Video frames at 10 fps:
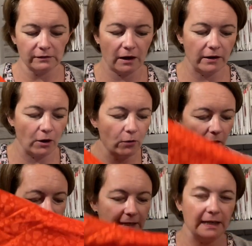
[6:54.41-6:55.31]
I know I
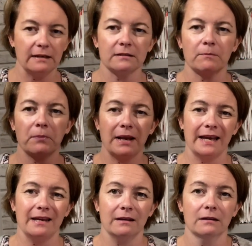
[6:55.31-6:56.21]
need some
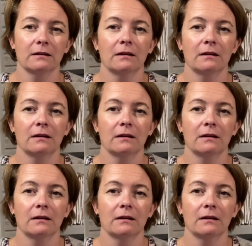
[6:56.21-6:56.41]
plain